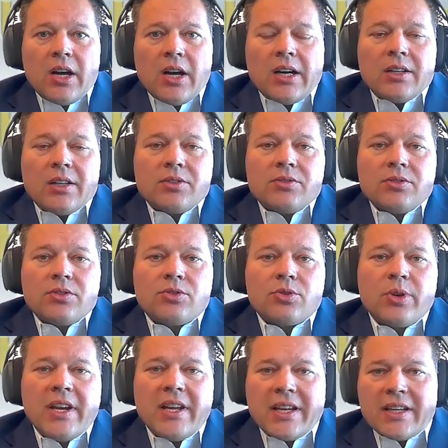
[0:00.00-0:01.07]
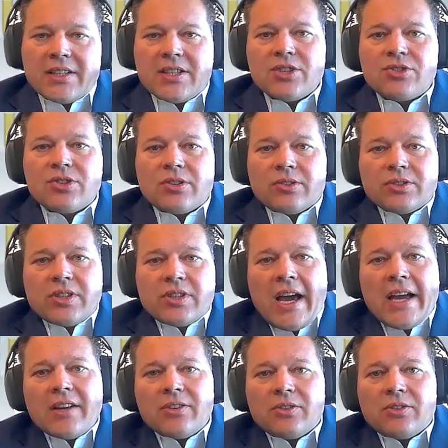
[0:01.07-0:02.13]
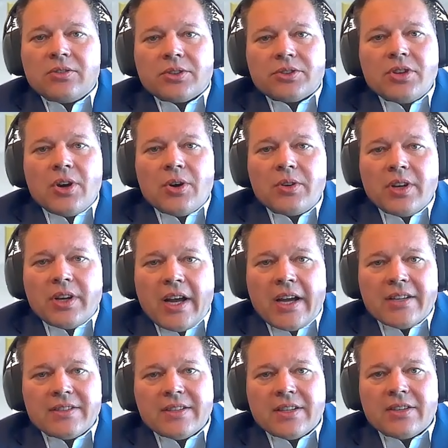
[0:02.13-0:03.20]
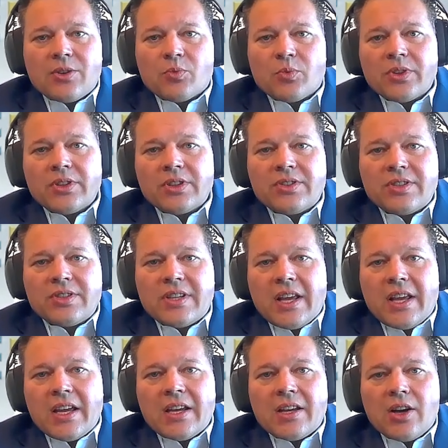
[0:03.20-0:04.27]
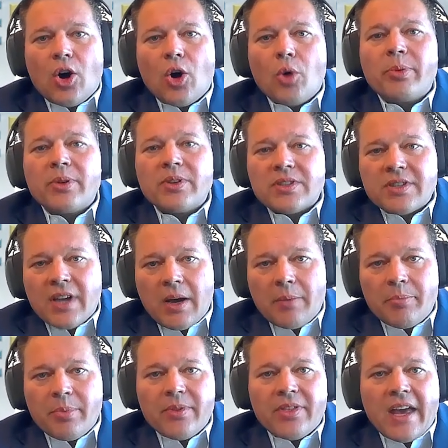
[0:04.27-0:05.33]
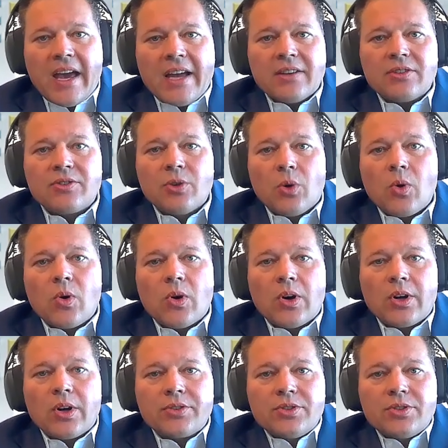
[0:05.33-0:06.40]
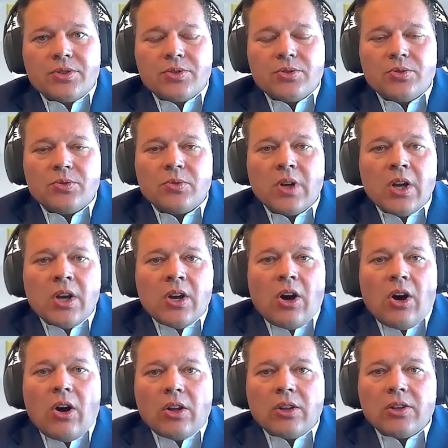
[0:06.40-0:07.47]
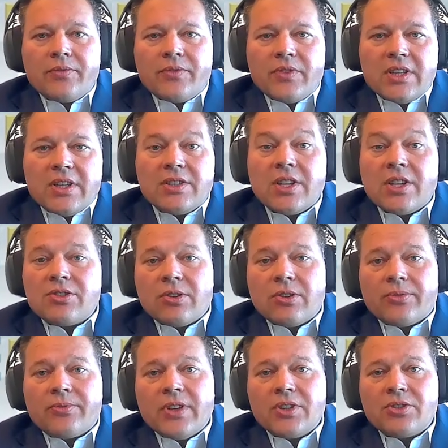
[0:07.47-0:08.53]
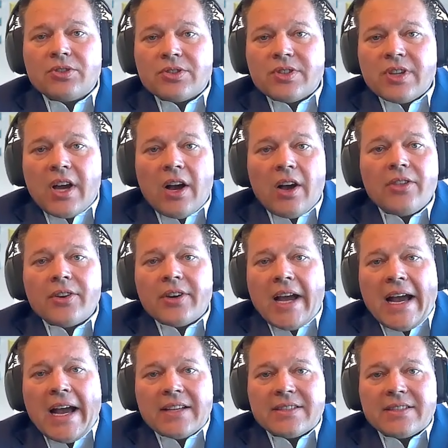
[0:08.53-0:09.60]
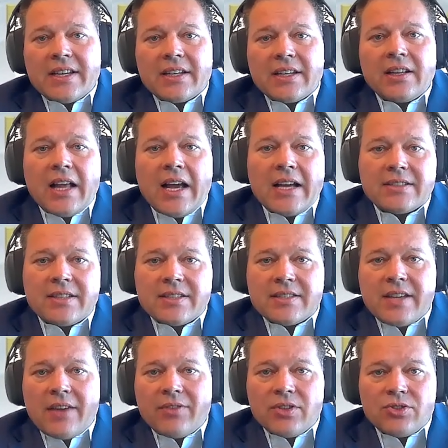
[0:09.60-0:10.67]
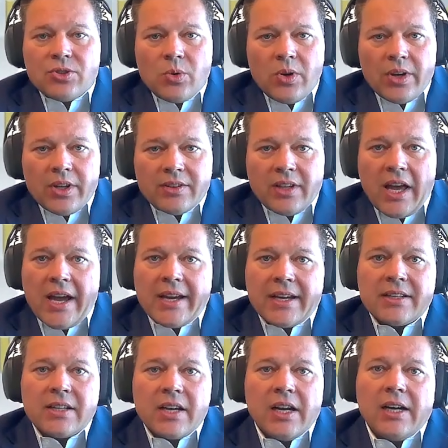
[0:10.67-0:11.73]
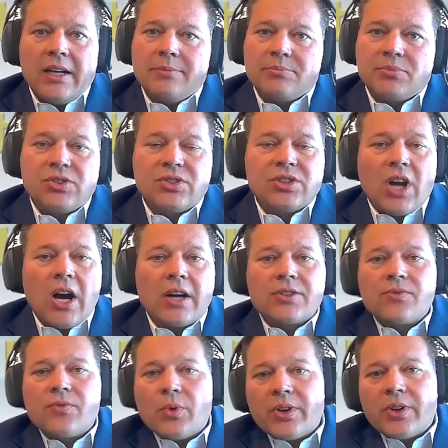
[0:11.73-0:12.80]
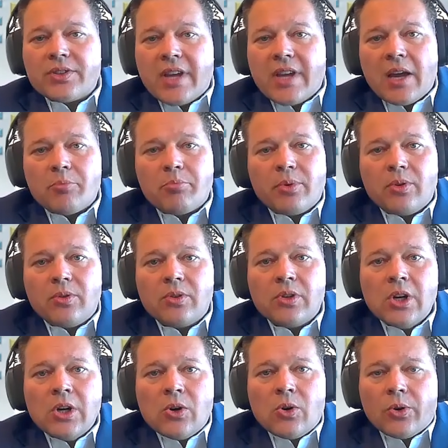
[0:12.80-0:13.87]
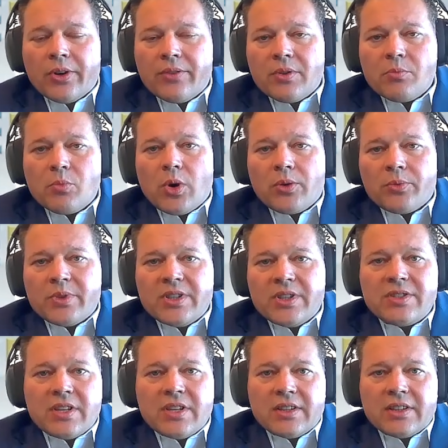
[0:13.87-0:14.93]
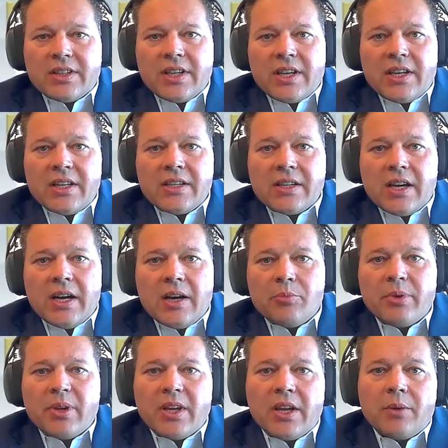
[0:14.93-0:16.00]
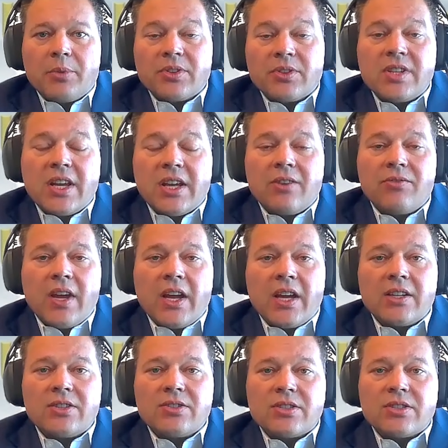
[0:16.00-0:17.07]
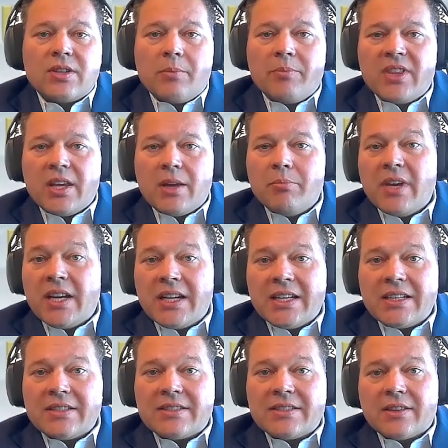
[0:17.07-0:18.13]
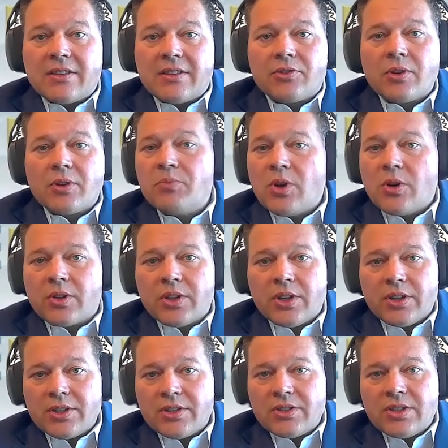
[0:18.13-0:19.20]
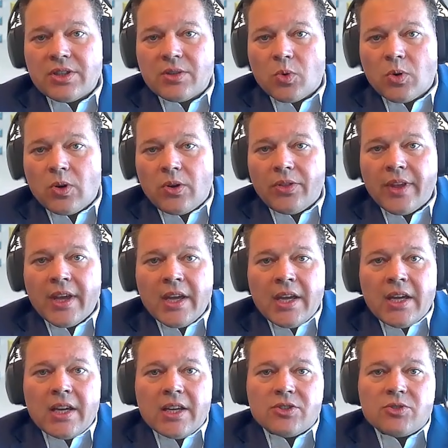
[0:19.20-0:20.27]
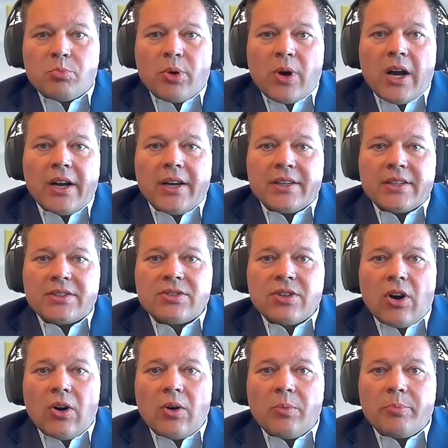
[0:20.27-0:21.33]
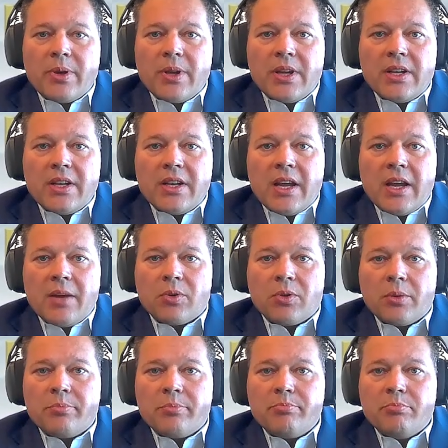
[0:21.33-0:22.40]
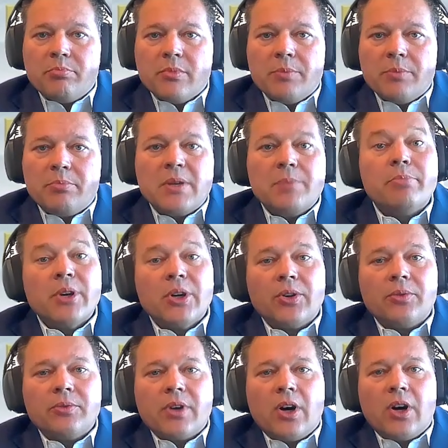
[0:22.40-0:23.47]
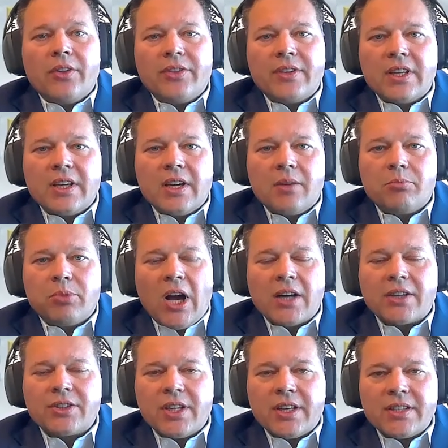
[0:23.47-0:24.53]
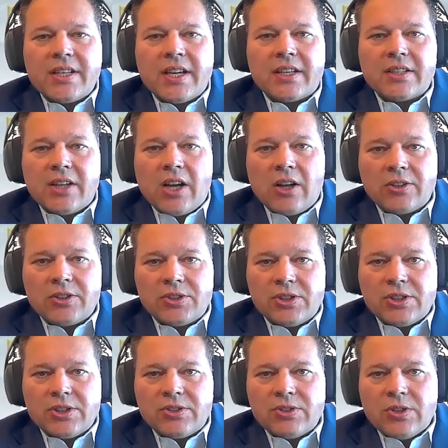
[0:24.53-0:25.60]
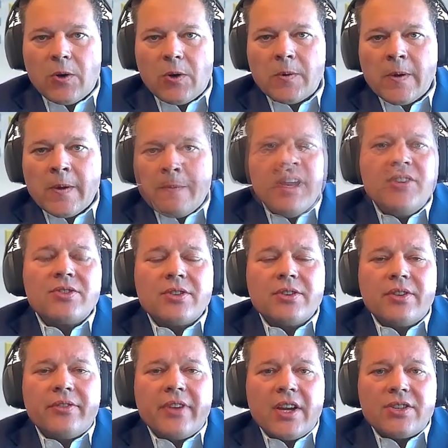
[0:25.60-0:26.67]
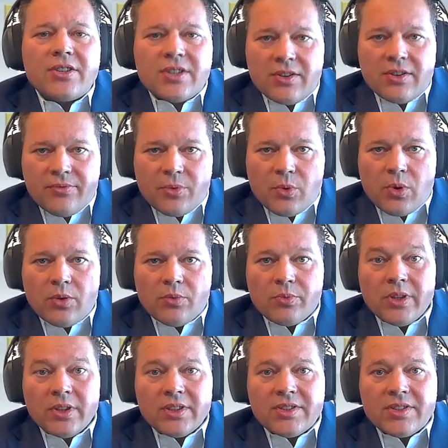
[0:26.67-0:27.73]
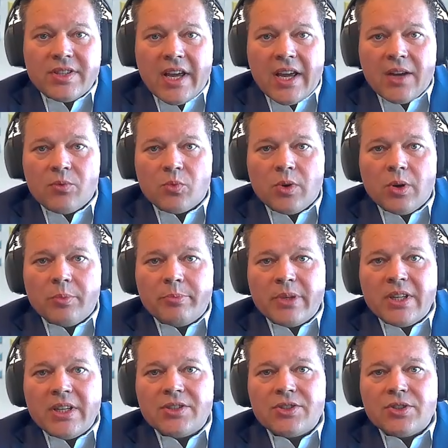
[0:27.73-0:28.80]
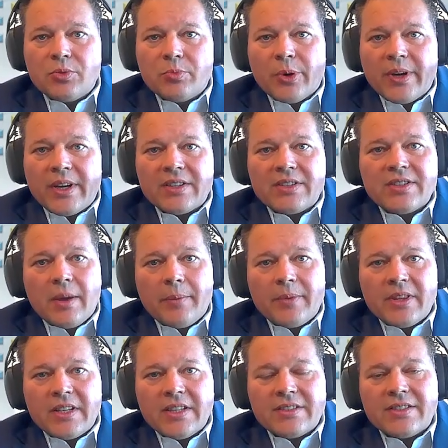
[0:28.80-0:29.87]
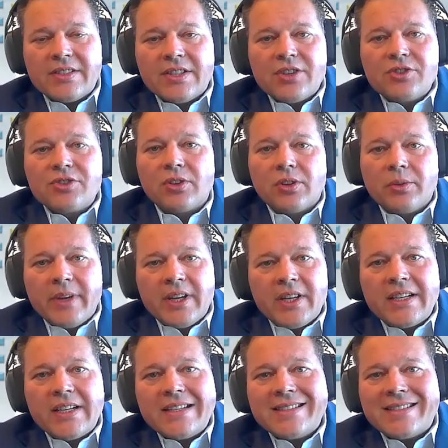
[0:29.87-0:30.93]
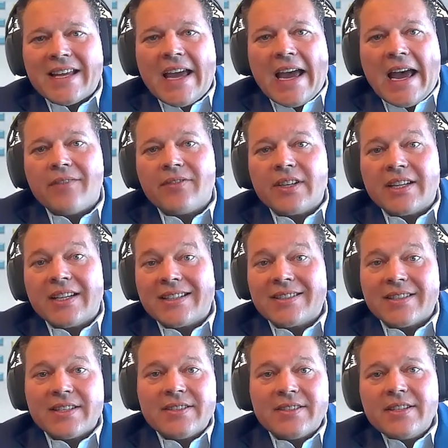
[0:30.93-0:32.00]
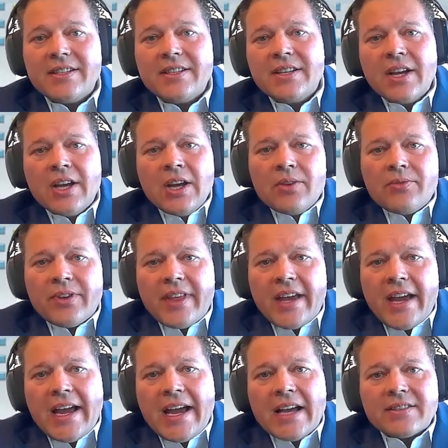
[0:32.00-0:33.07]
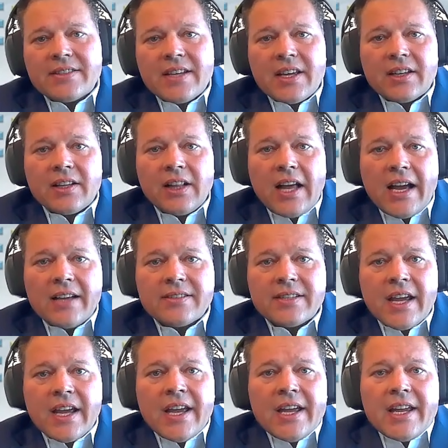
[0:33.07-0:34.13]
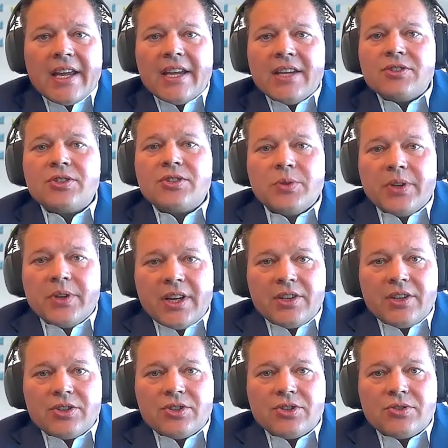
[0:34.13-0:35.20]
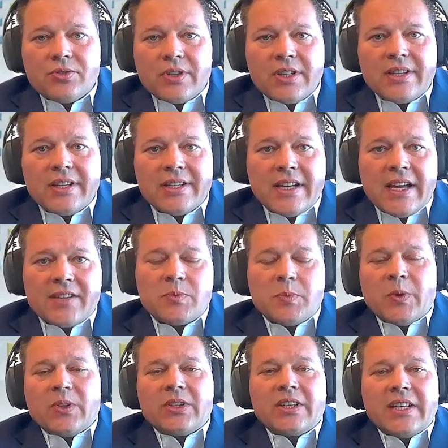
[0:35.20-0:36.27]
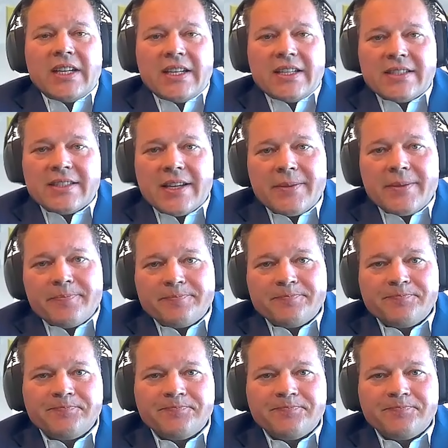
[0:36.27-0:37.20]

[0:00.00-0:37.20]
uh, creating a digital title or tokenizing the real estate opens up that door to all of the digital features that other asset classes have enjoyed, like um, stocks, for example, or even more recently, uh, being able to take advantage of some of the amenities that the cryptocurrency world has brought. And it's all been able to be built on the uh, blockchain technology. So the major innovation for real estate will be to bring some of these digital amenities that haven't existed for that asset class into an industry that desperately needs it.